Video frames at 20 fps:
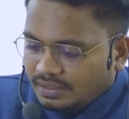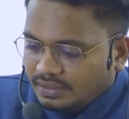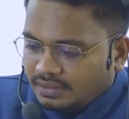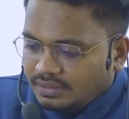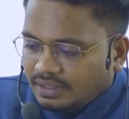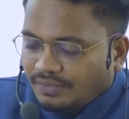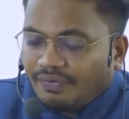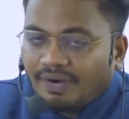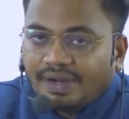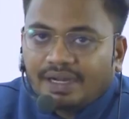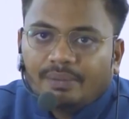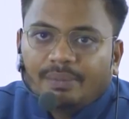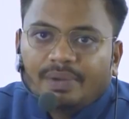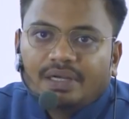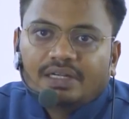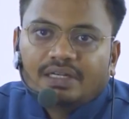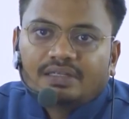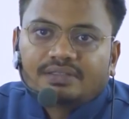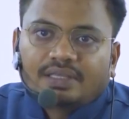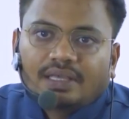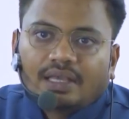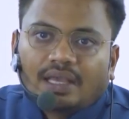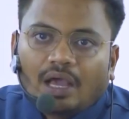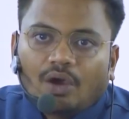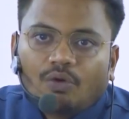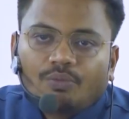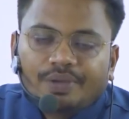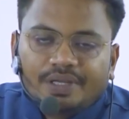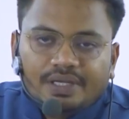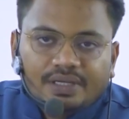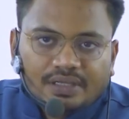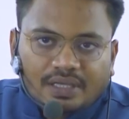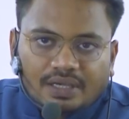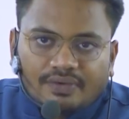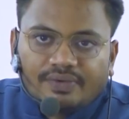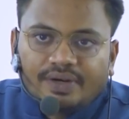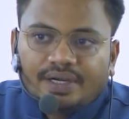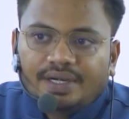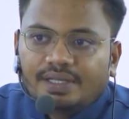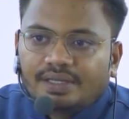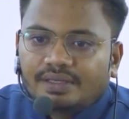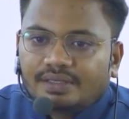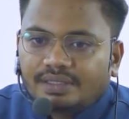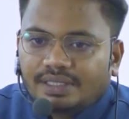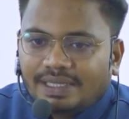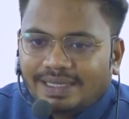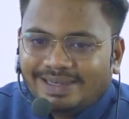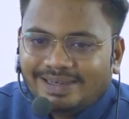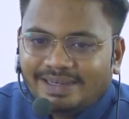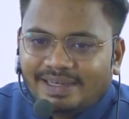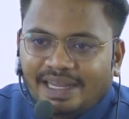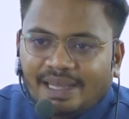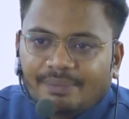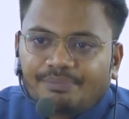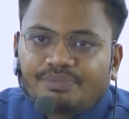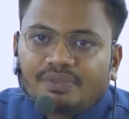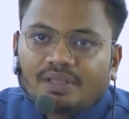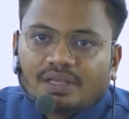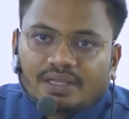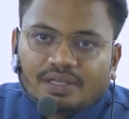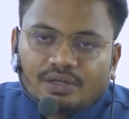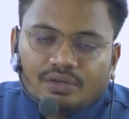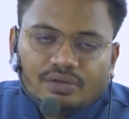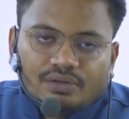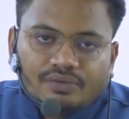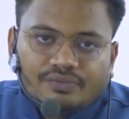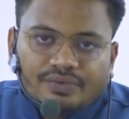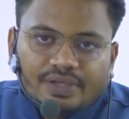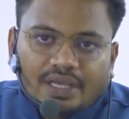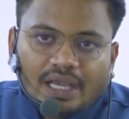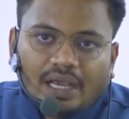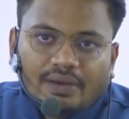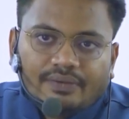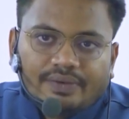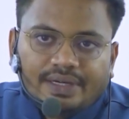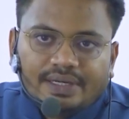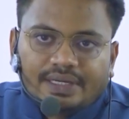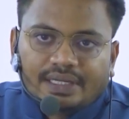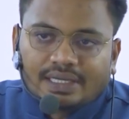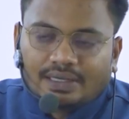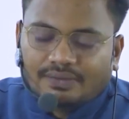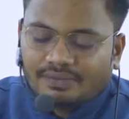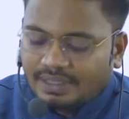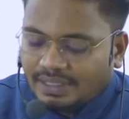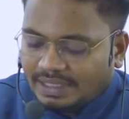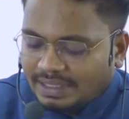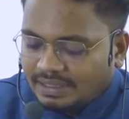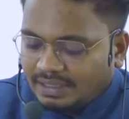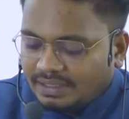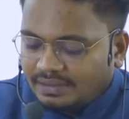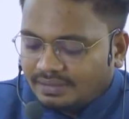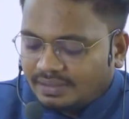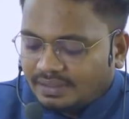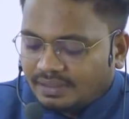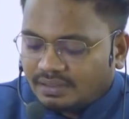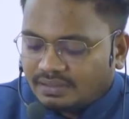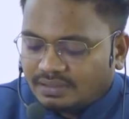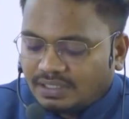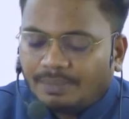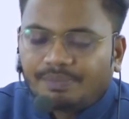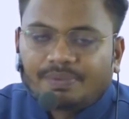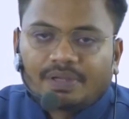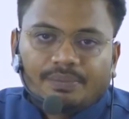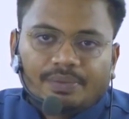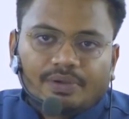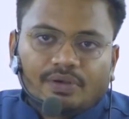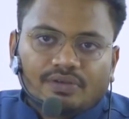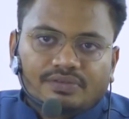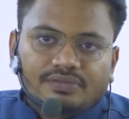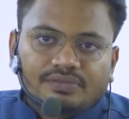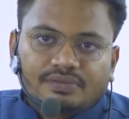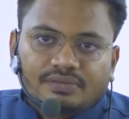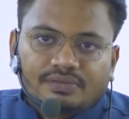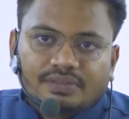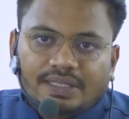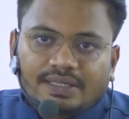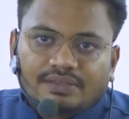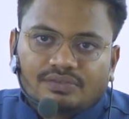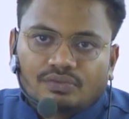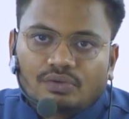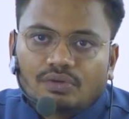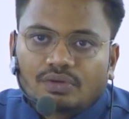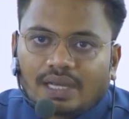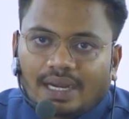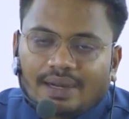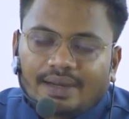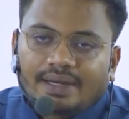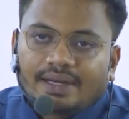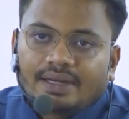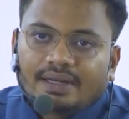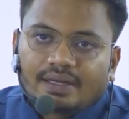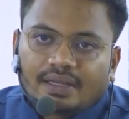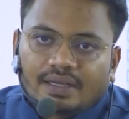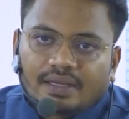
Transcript: the fundamentals have been covered. In depth, we haven't covered in this chapter because there is no content,